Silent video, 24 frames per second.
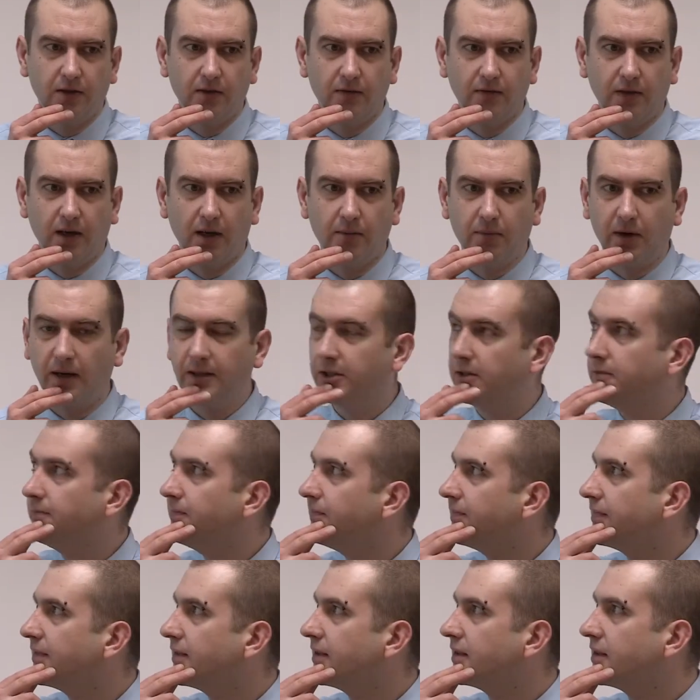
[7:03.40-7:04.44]
vibration.
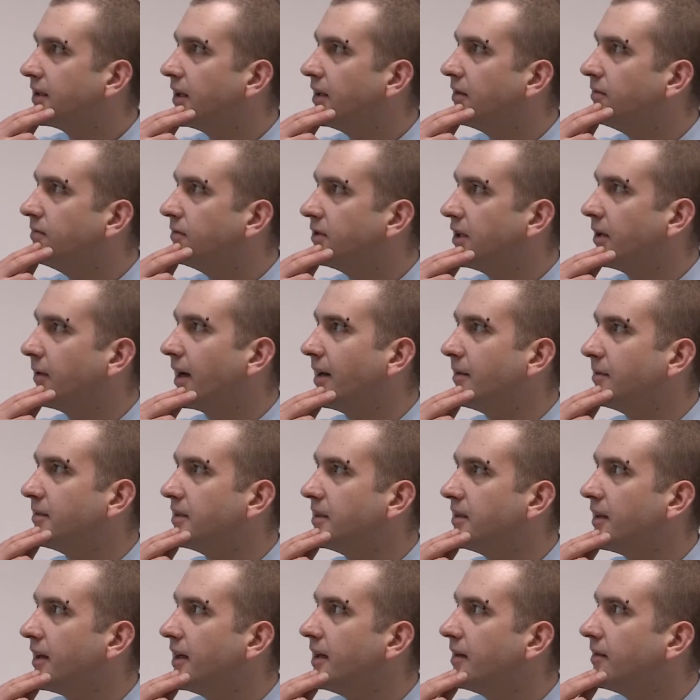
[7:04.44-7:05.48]
So two
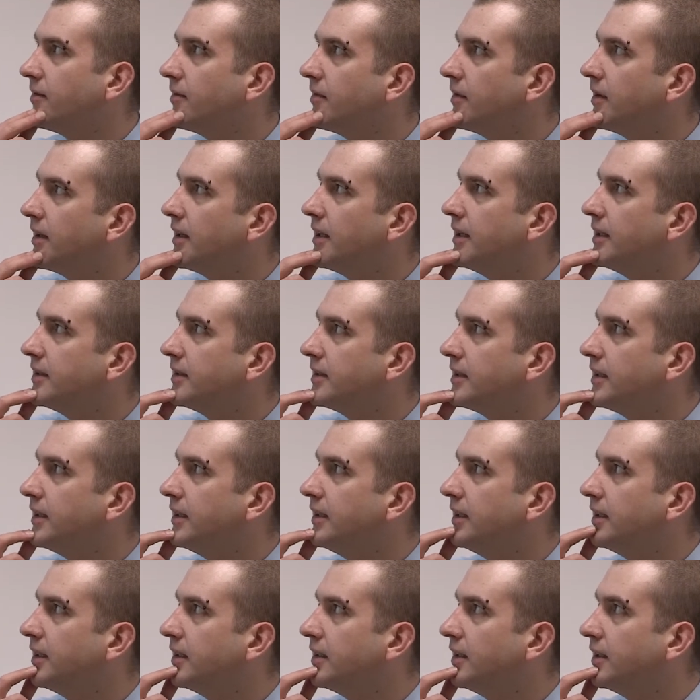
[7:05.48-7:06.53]
elements of that is
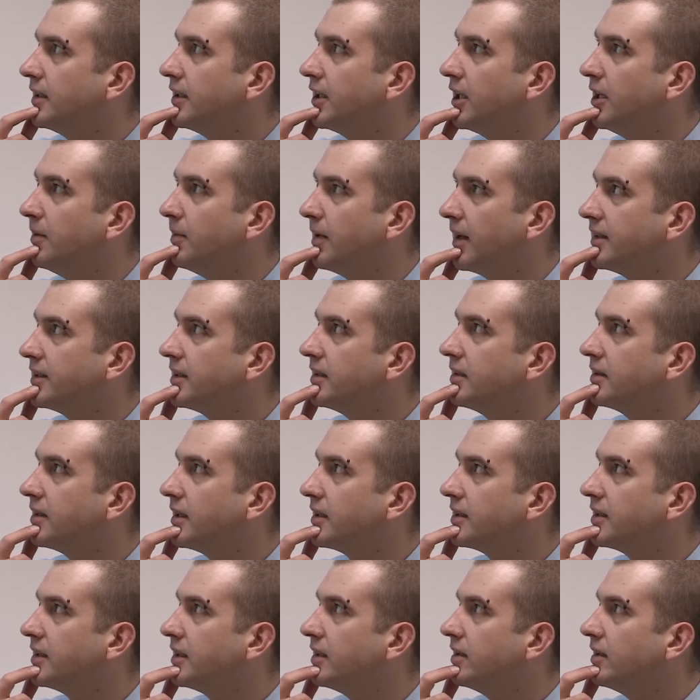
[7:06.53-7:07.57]
the accumulator. So
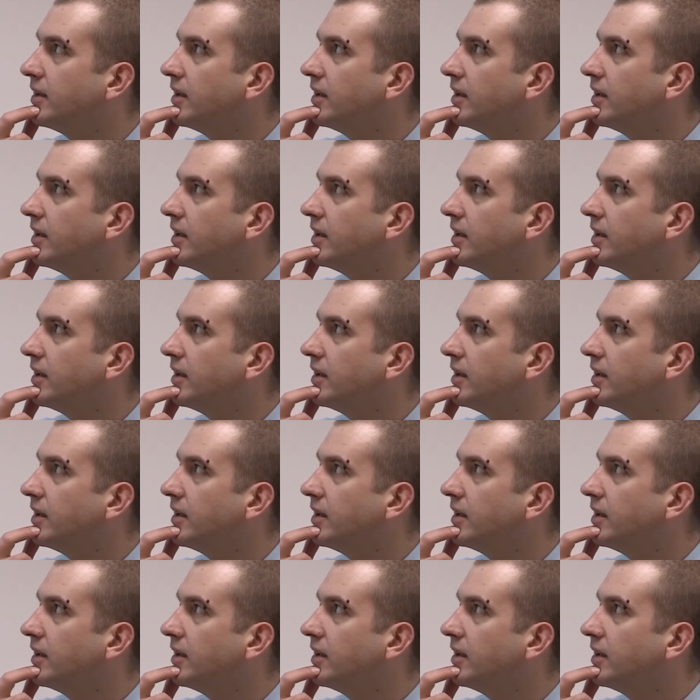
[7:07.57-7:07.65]
that's